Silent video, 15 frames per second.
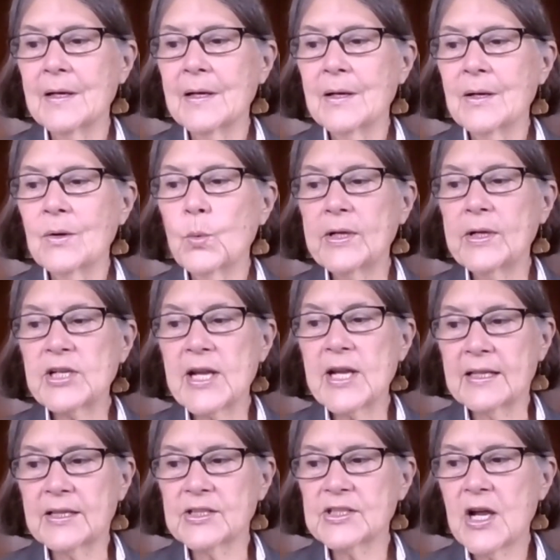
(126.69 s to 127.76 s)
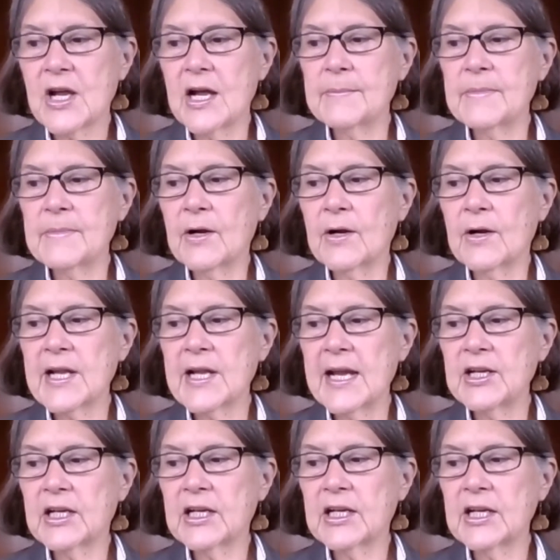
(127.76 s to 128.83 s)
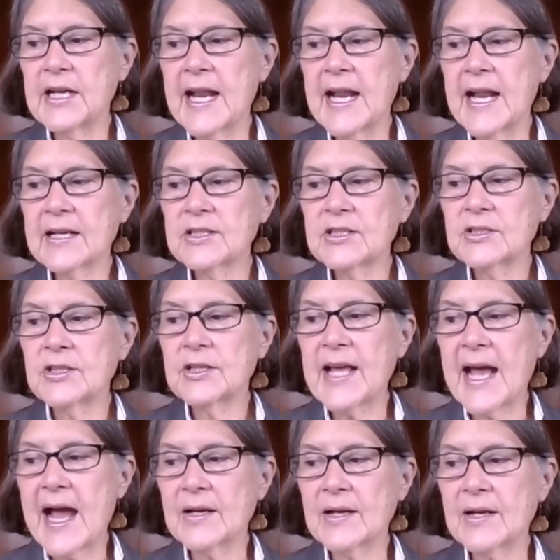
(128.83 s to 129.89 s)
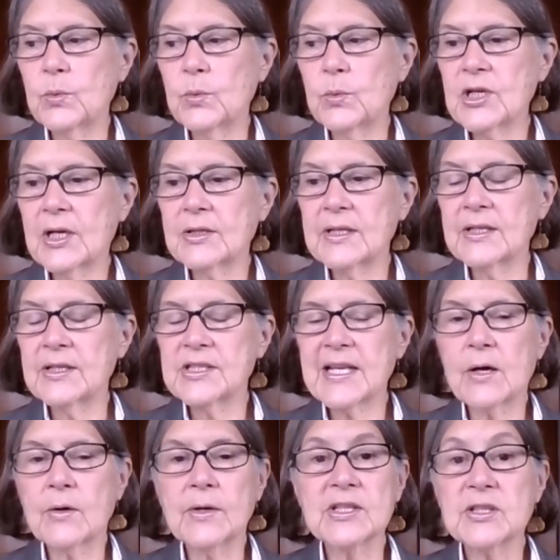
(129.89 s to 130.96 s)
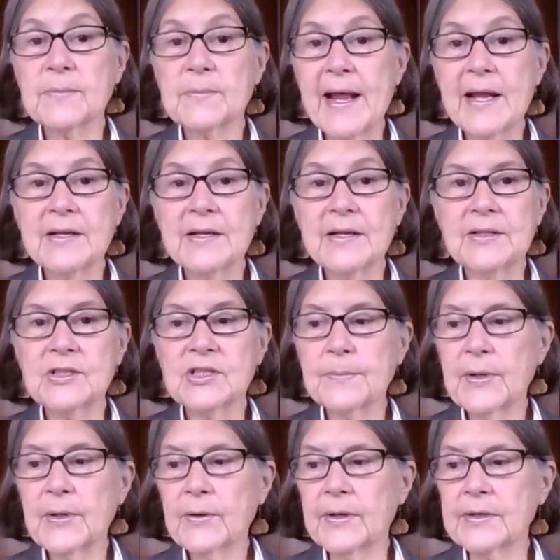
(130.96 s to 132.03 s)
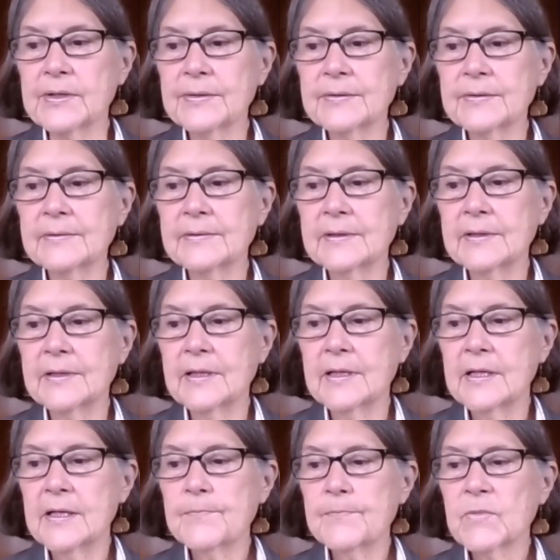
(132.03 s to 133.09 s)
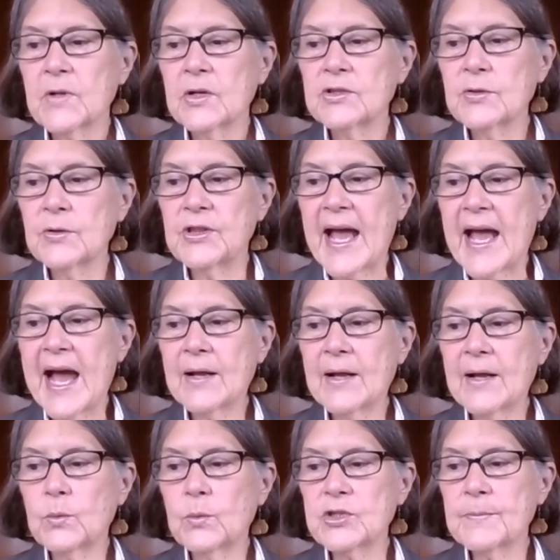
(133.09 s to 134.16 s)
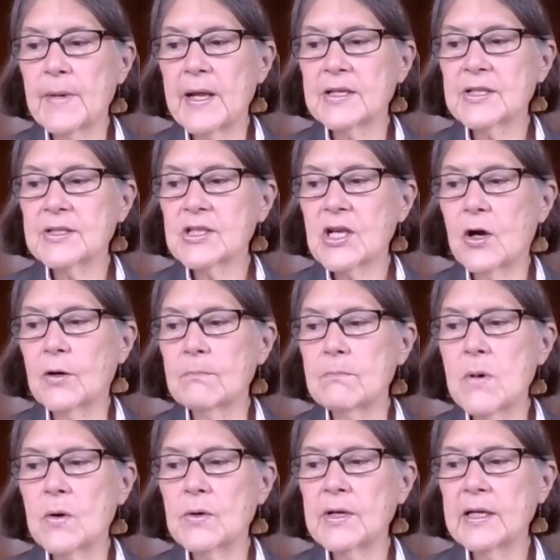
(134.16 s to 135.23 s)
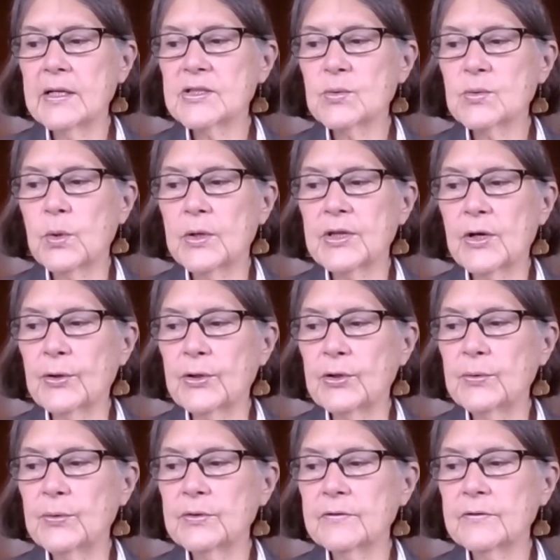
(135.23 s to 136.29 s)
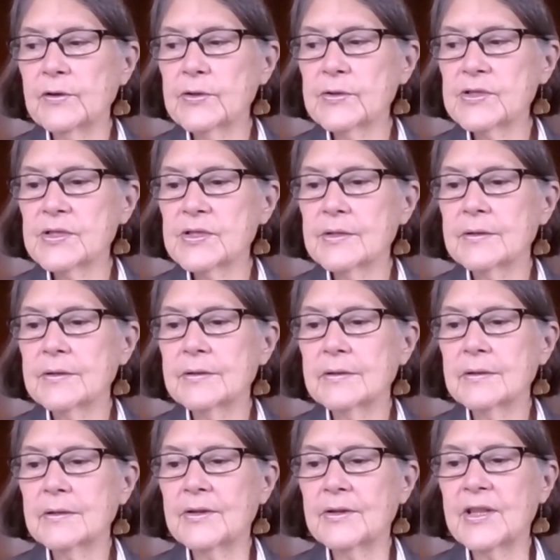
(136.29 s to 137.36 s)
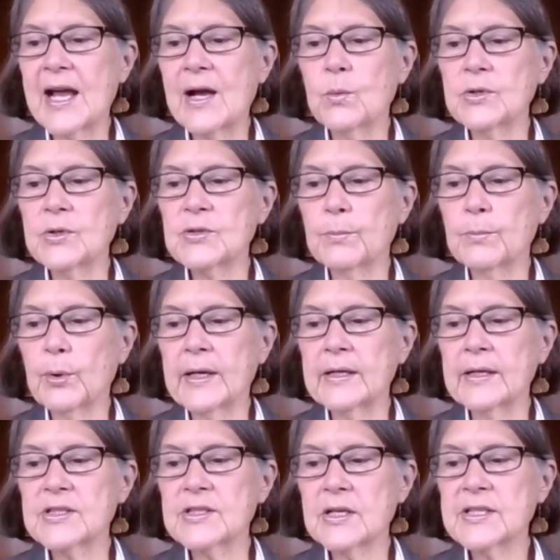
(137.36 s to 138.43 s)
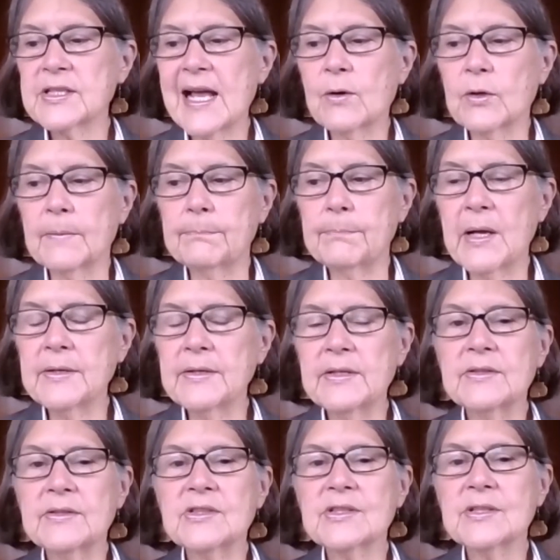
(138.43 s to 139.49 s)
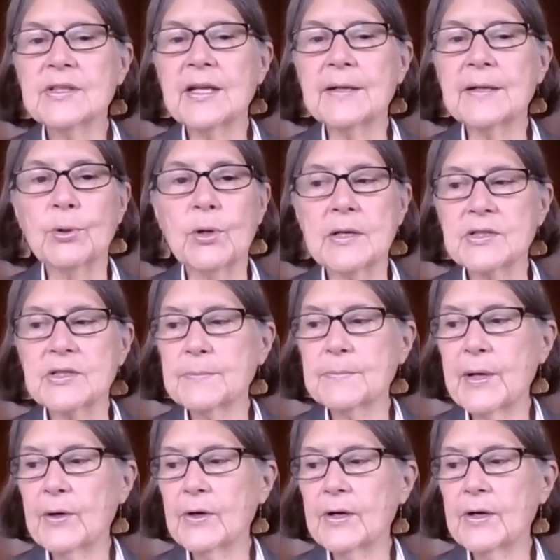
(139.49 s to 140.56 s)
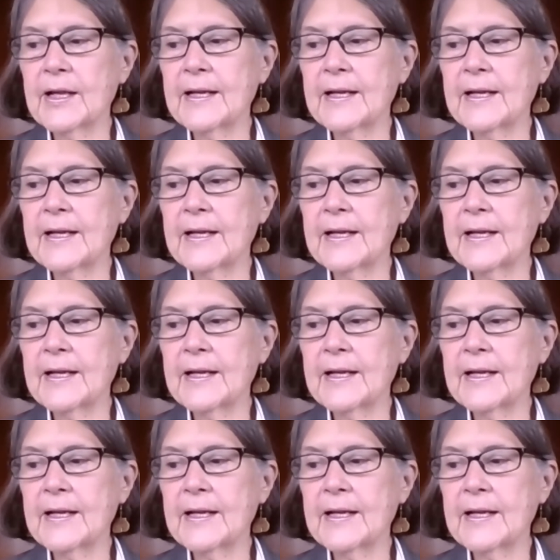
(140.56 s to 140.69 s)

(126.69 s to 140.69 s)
We take this time in our day to connect to that which is our expanded spirit, to that which makes us harmonious with our universe, that which brings us our abundance and prosperity,